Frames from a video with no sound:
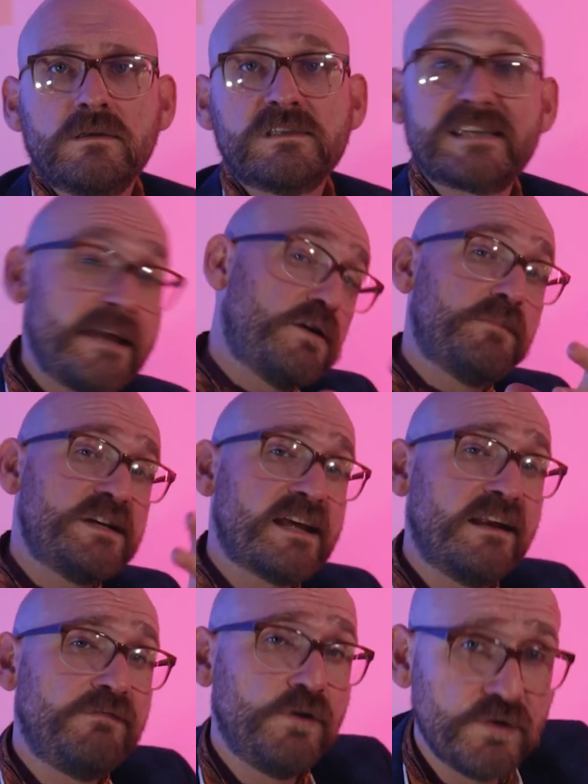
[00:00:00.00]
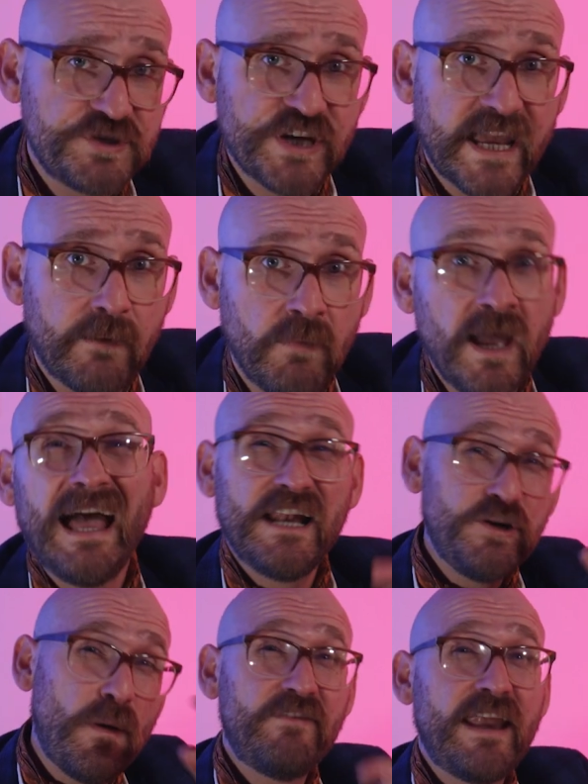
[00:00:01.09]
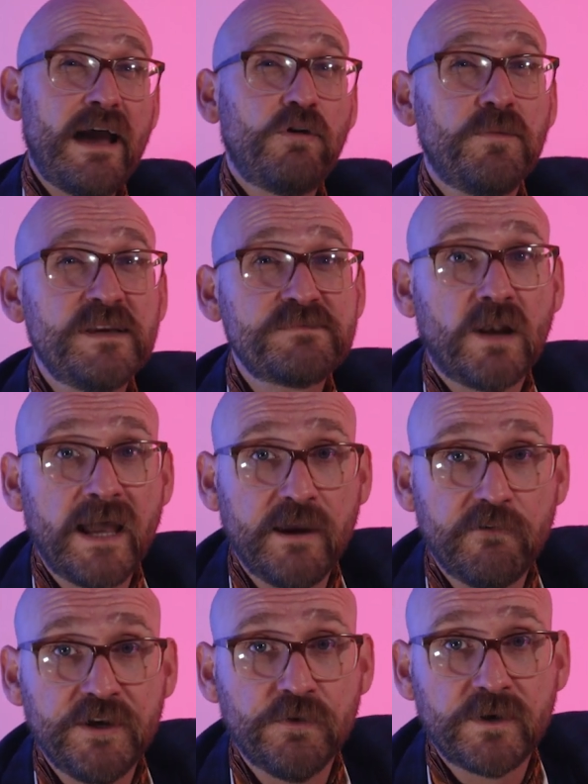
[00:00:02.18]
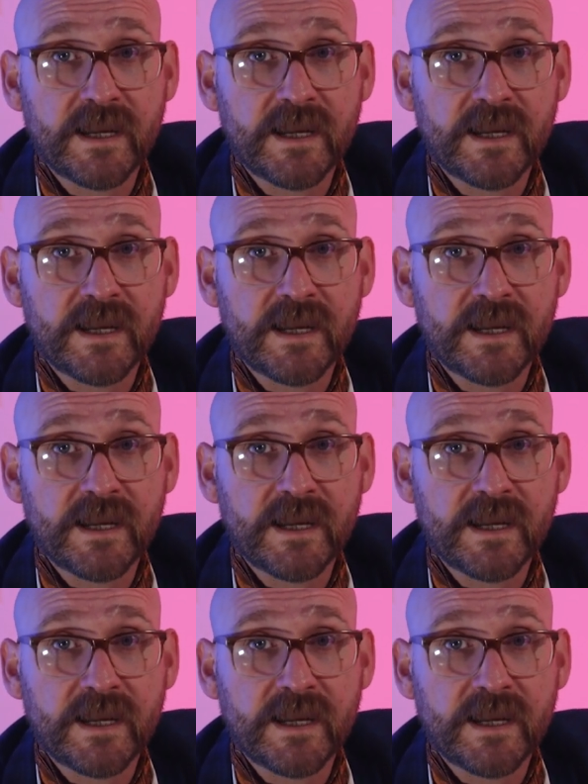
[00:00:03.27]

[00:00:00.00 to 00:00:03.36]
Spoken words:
Same can be said if you're a GM and you have an alchemist player in your